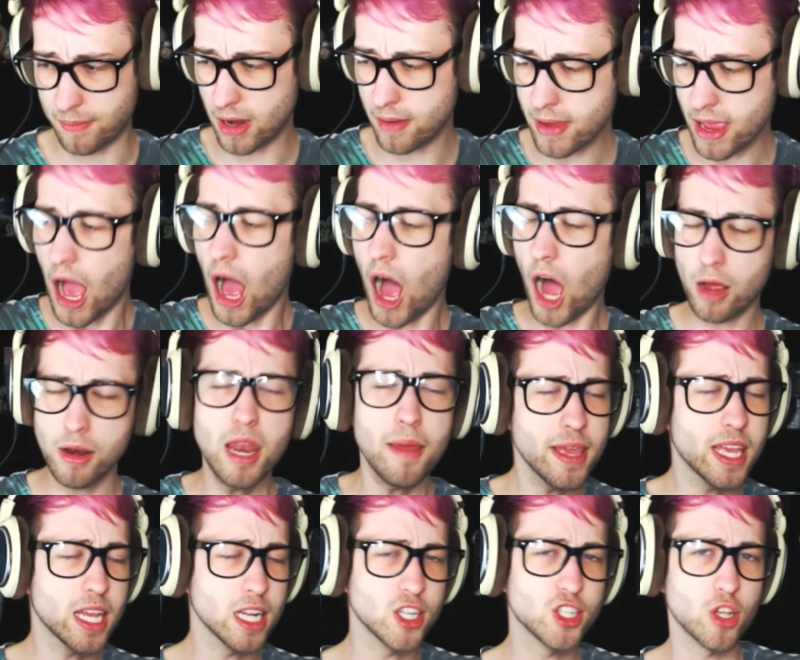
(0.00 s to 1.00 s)
Let me, let me
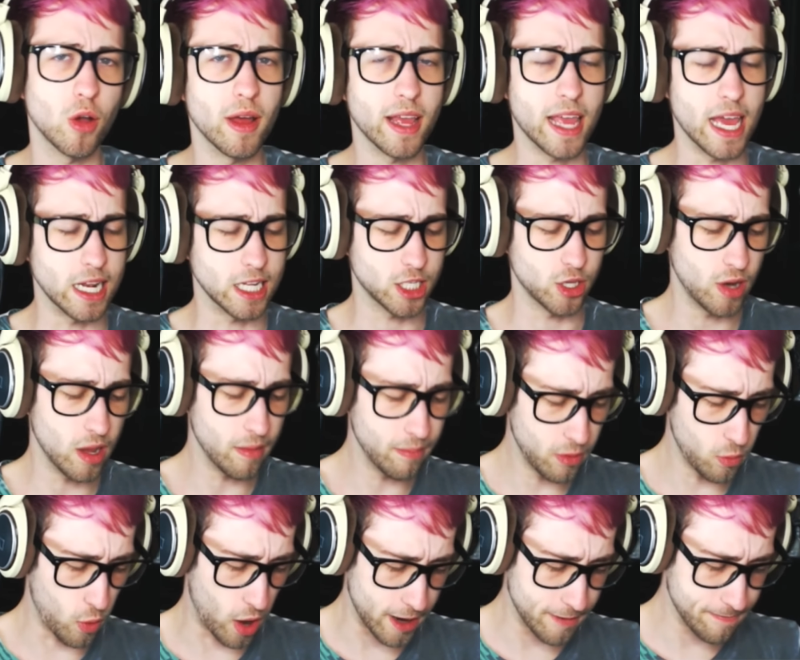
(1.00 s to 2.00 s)
consult again. So number
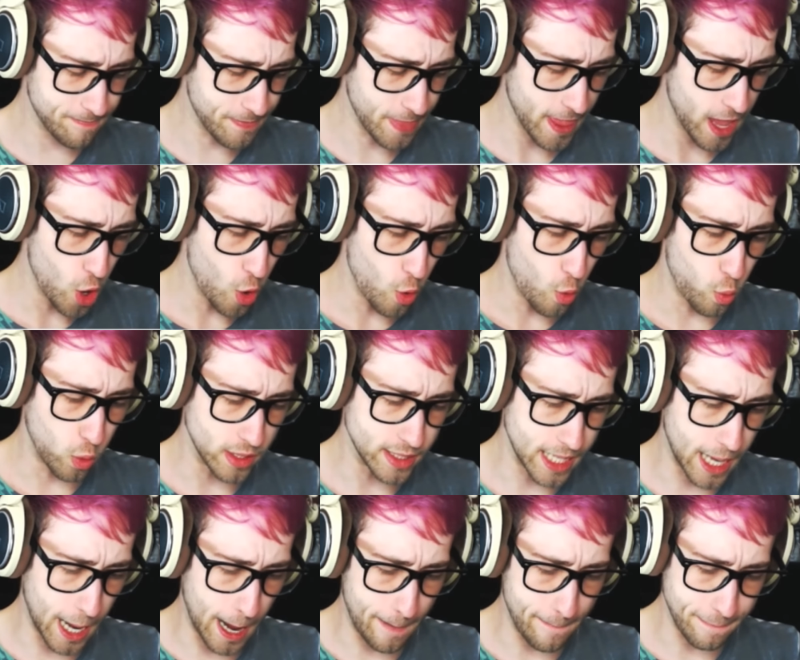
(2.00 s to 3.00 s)
one was,
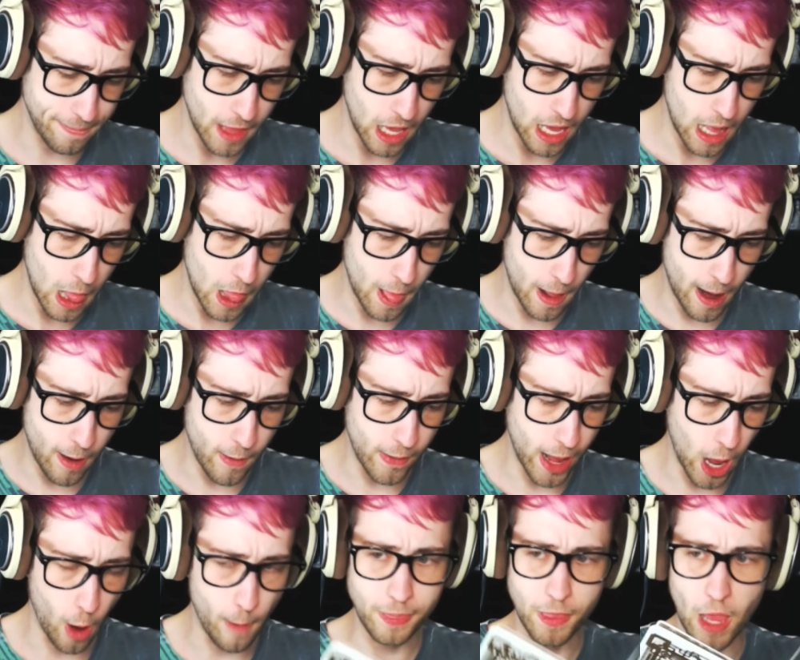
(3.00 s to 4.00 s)
um, here we
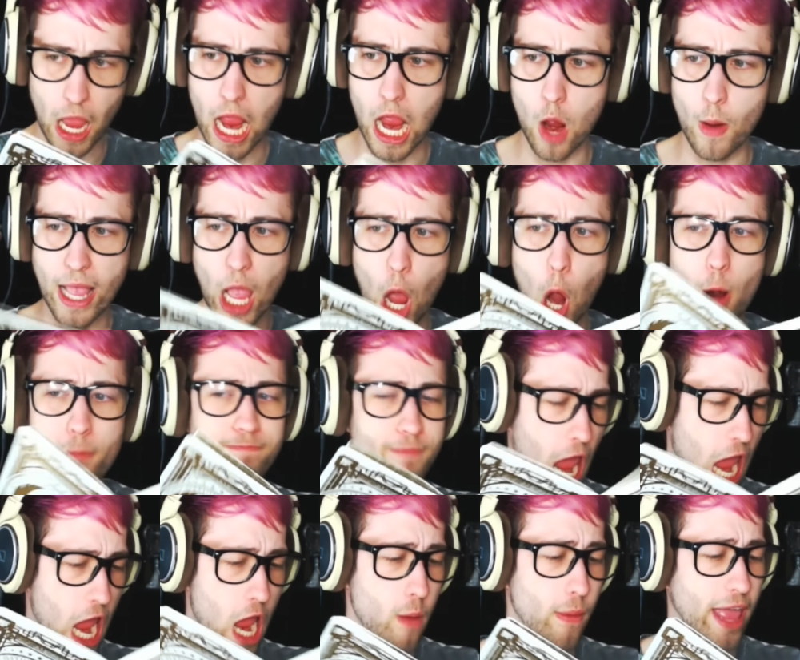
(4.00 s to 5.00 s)
go. Here we go.
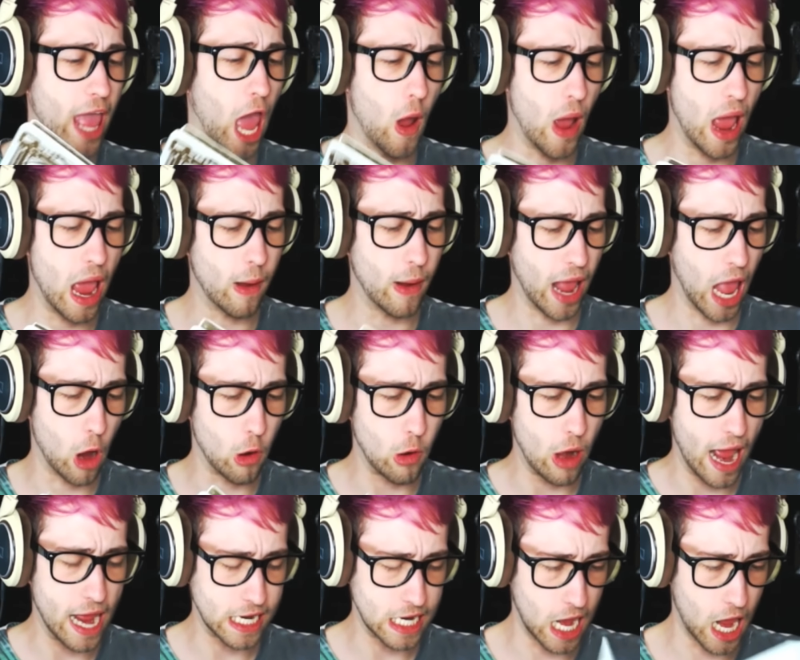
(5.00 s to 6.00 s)
Here we go. Here we go.
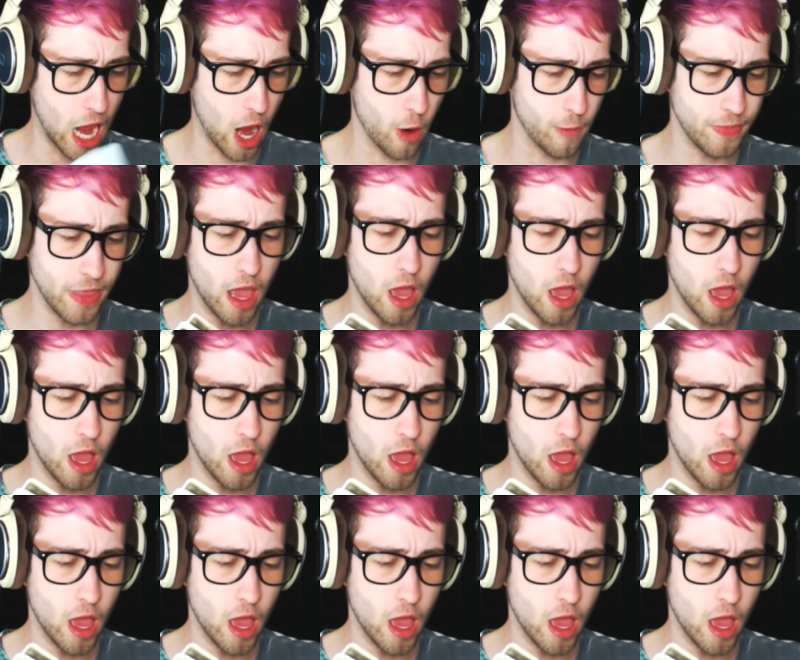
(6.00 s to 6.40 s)
Right, hello.